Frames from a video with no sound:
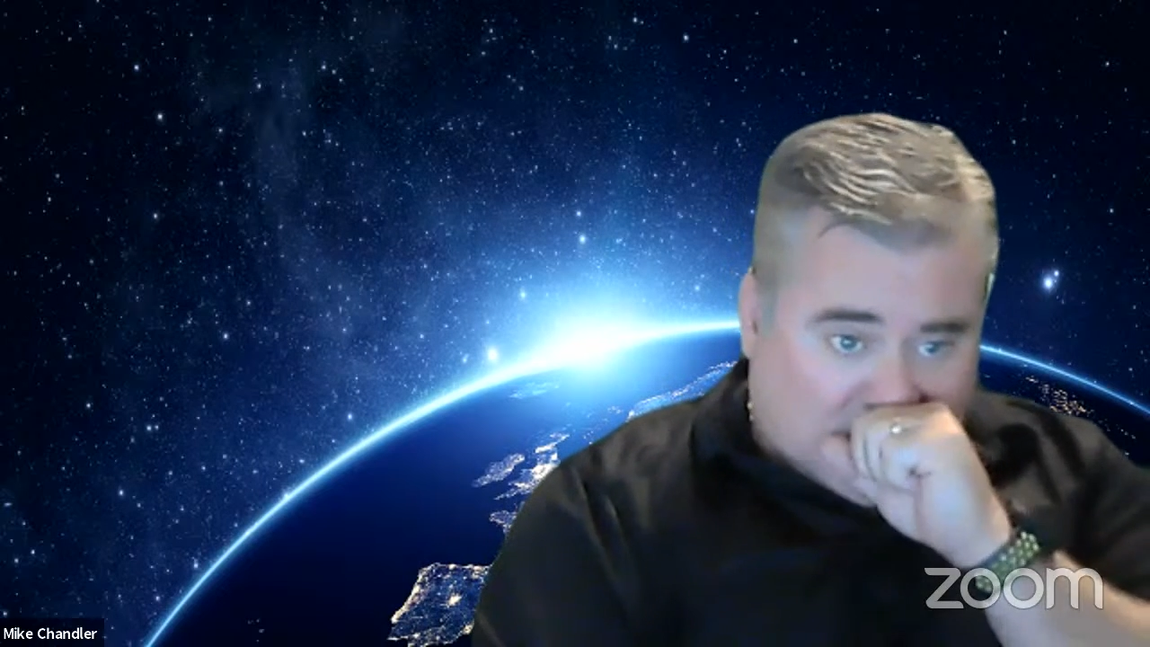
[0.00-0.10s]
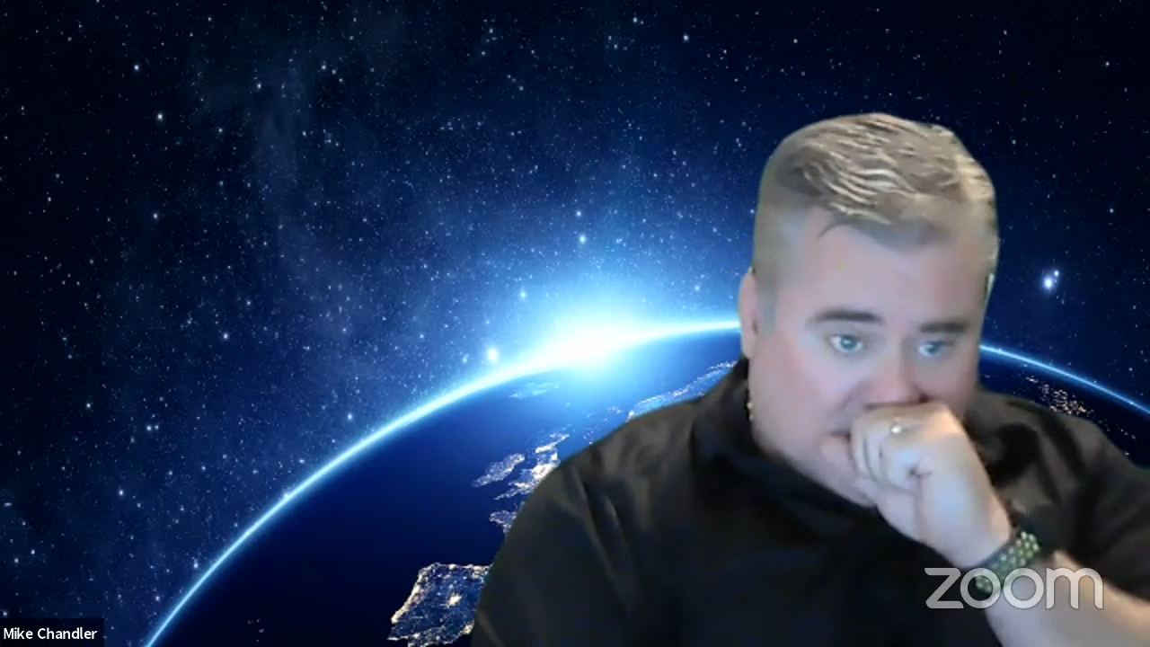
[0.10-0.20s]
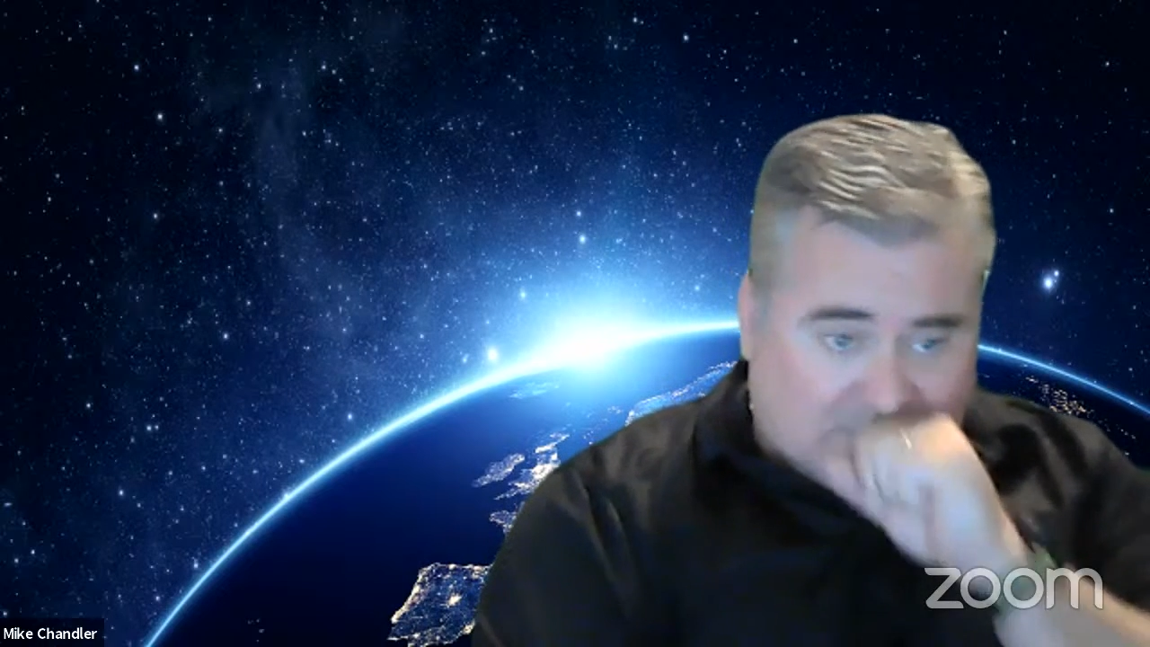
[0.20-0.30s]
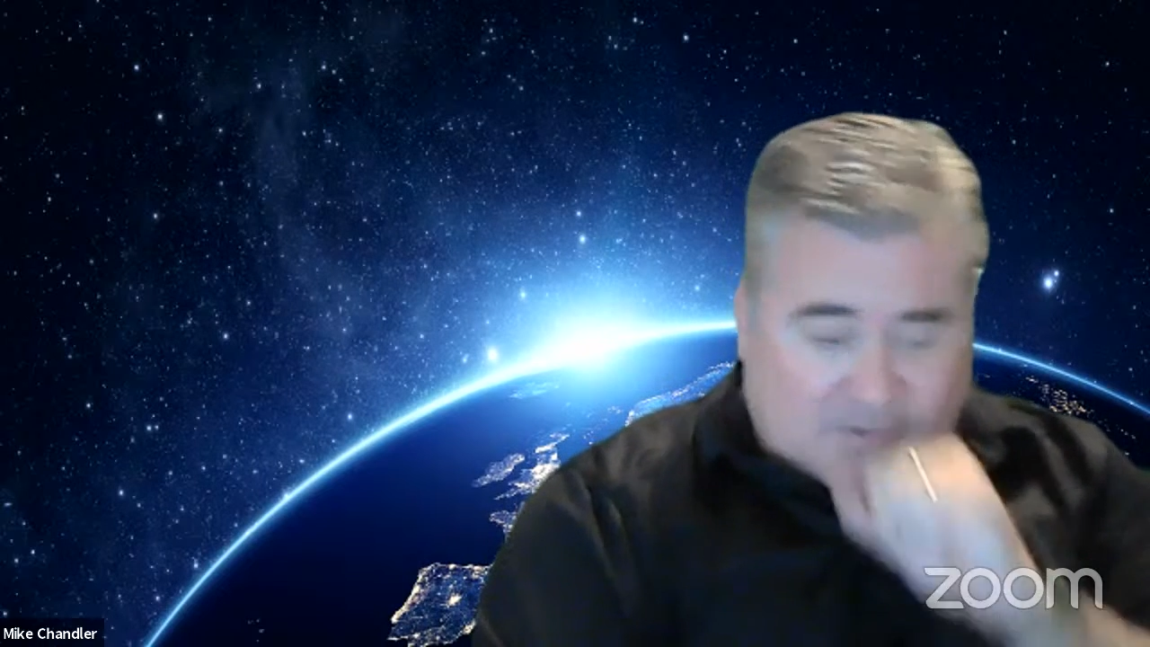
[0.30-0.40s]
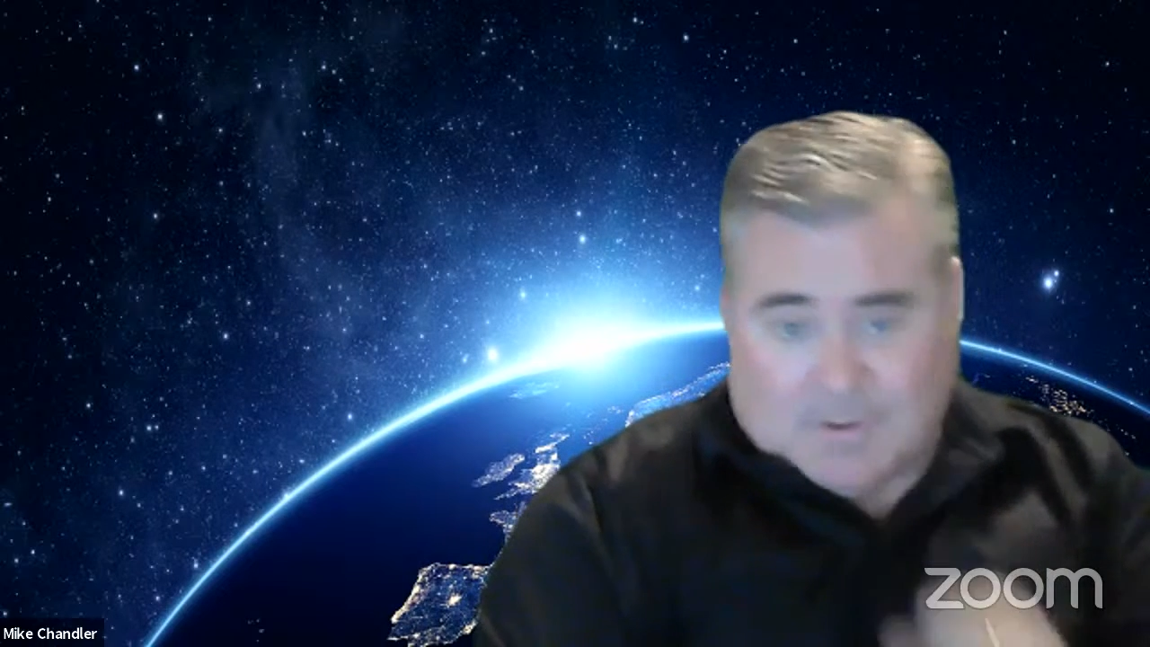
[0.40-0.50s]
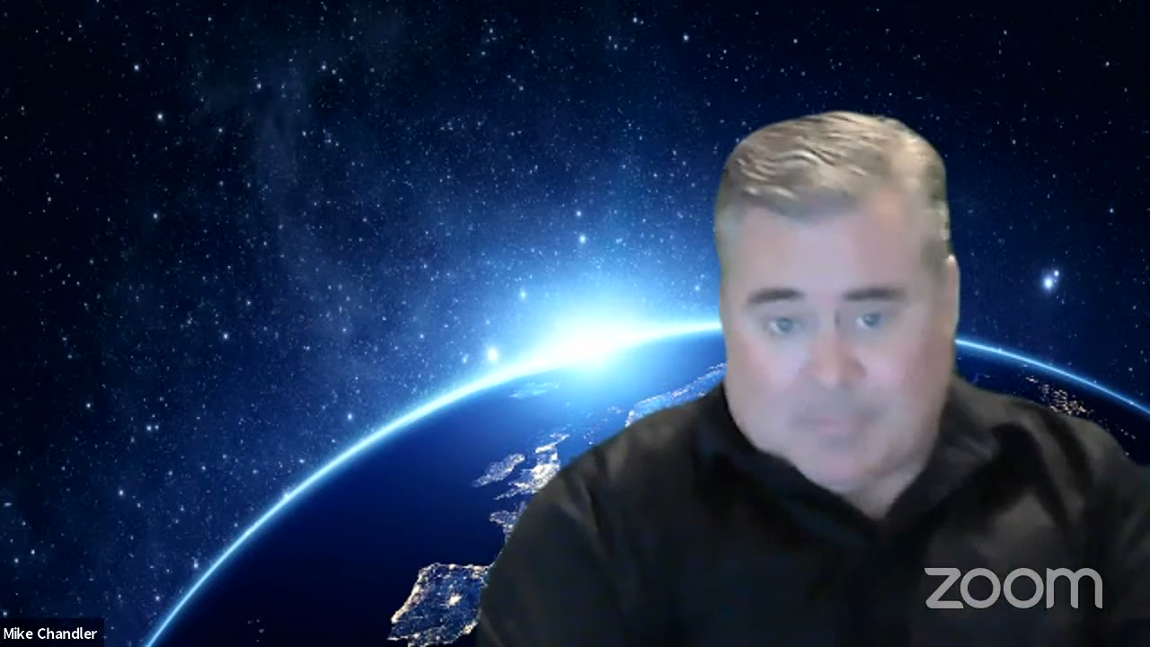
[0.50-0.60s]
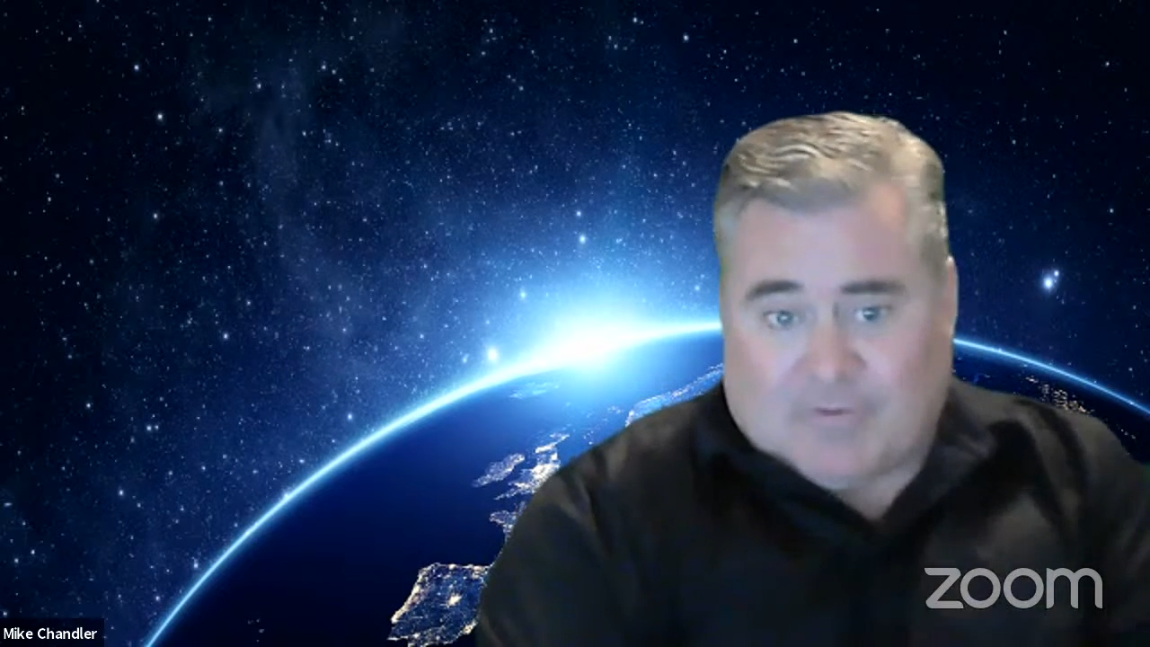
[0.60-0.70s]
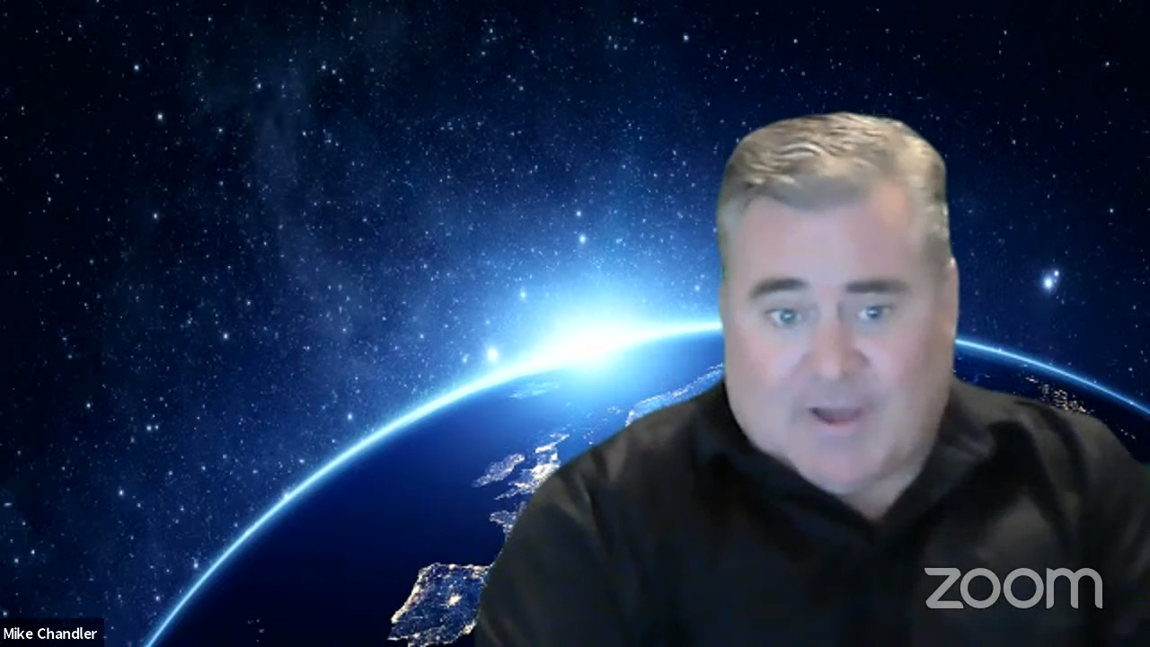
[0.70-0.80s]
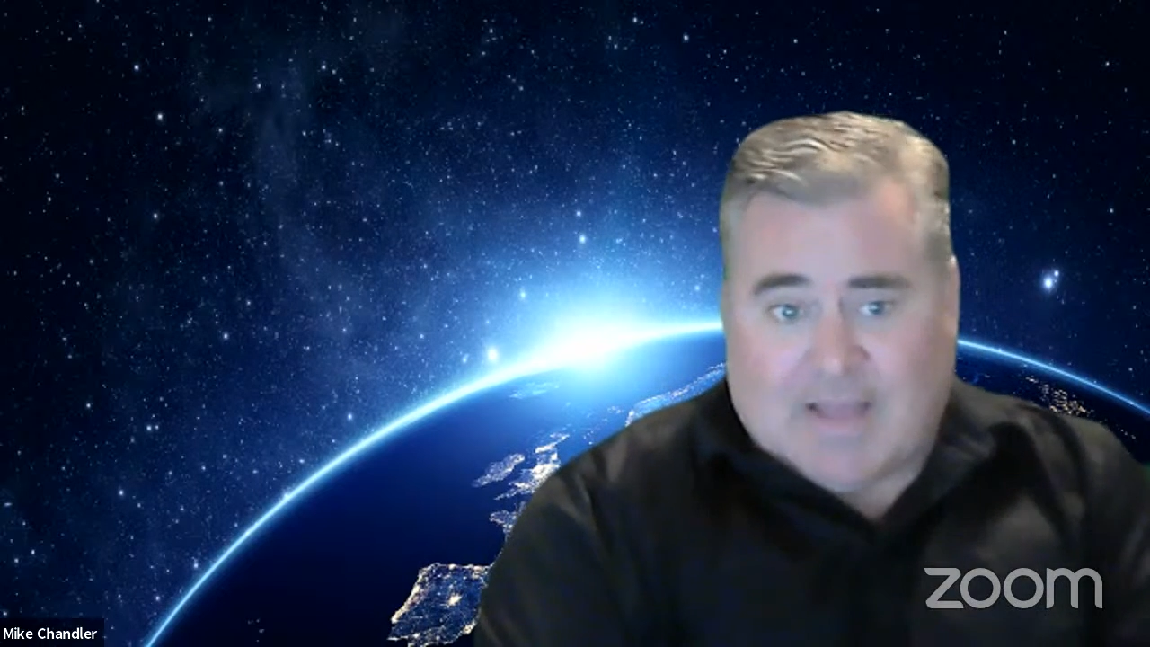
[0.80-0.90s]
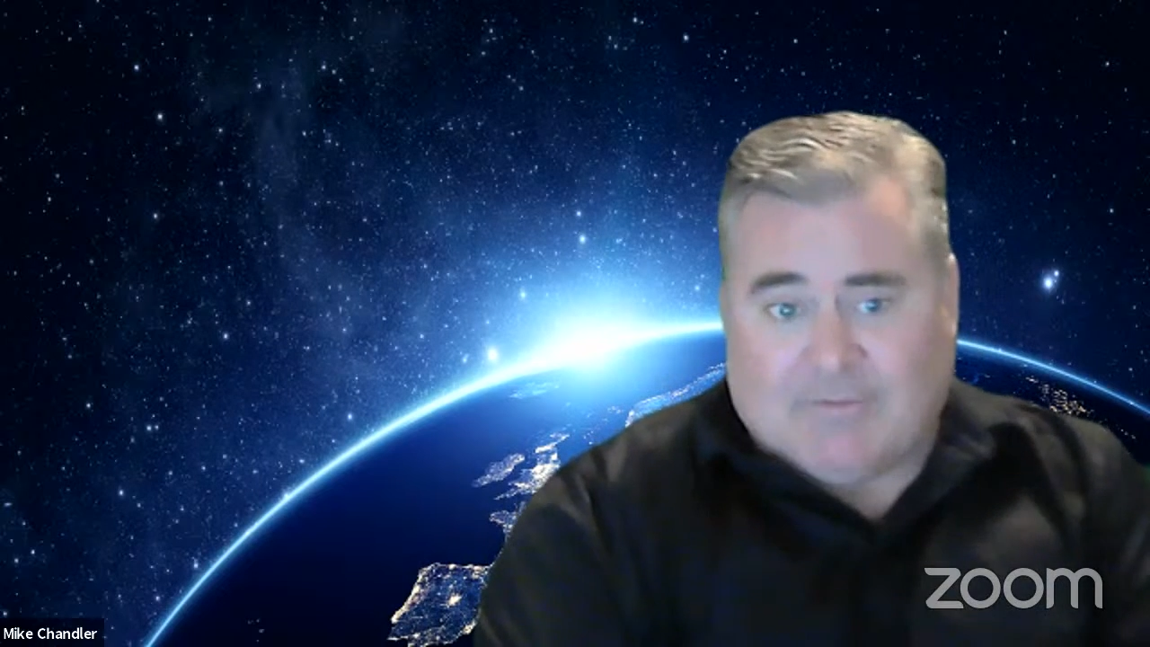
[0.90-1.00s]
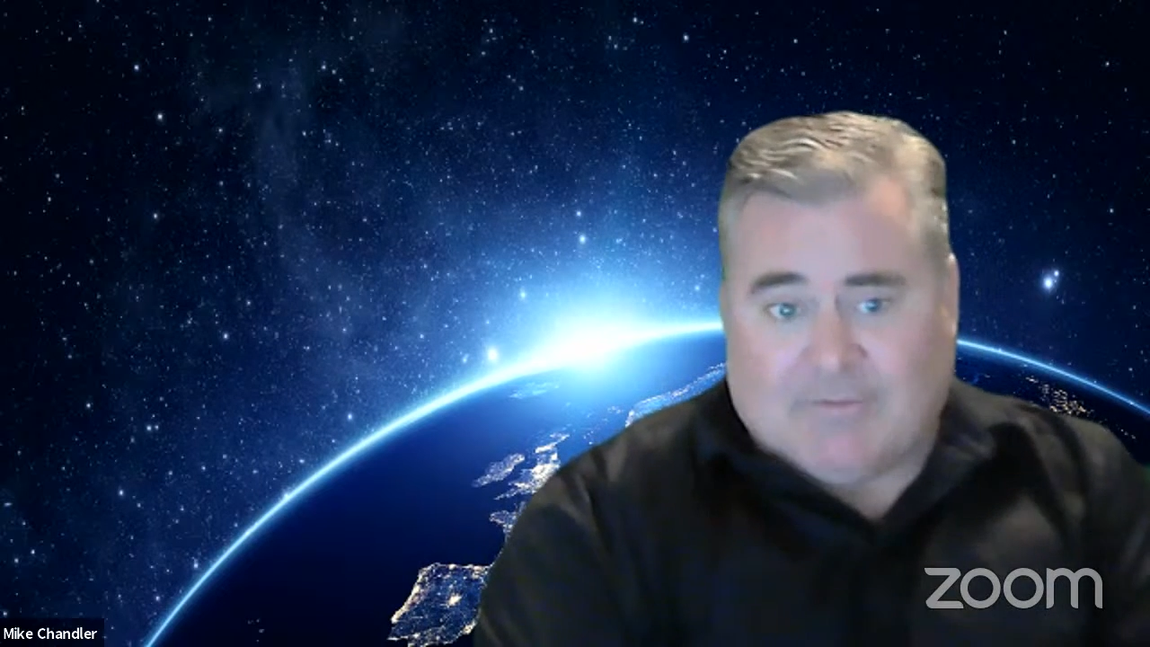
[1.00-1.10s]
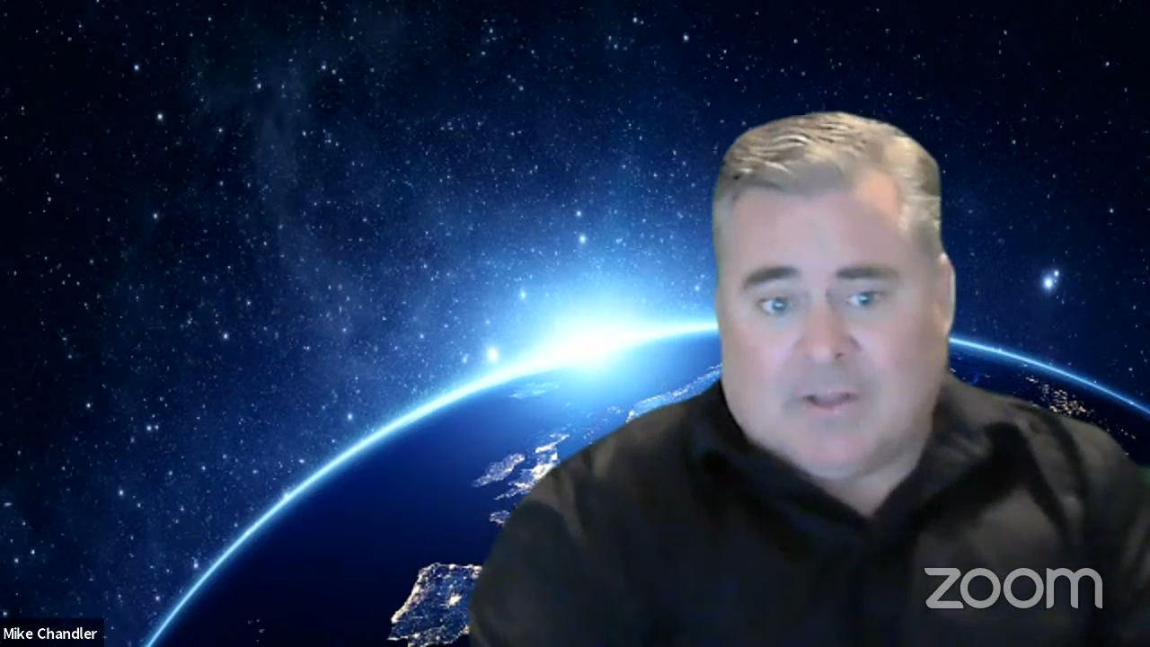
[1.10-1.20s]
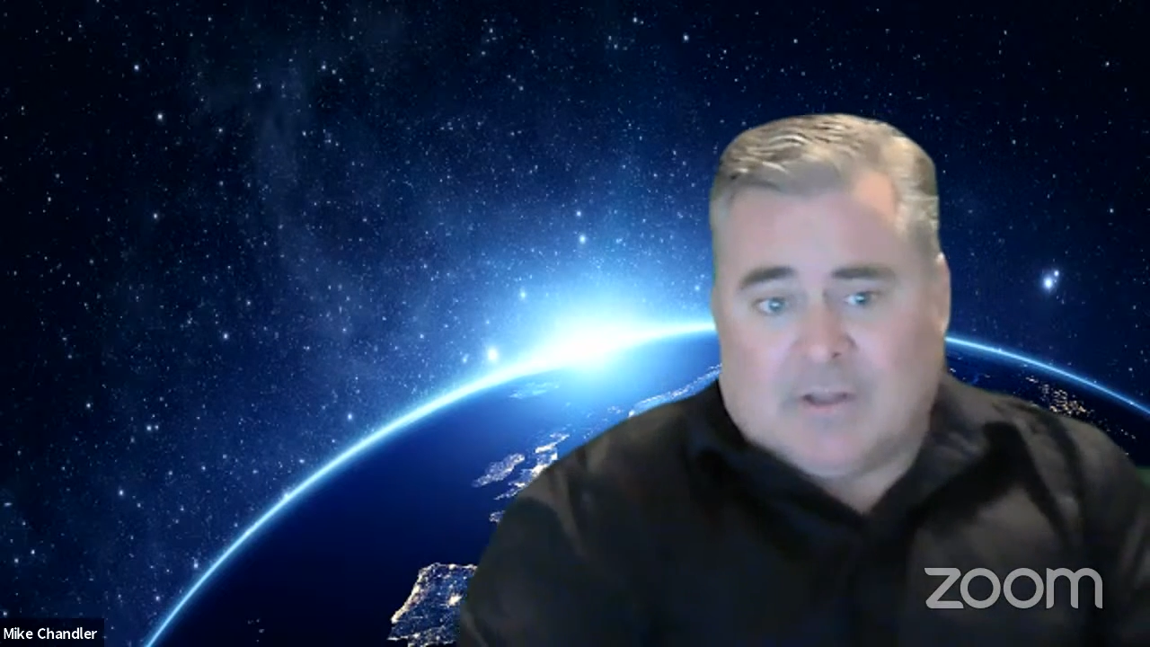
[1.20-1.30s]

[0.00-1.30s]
This is number 5.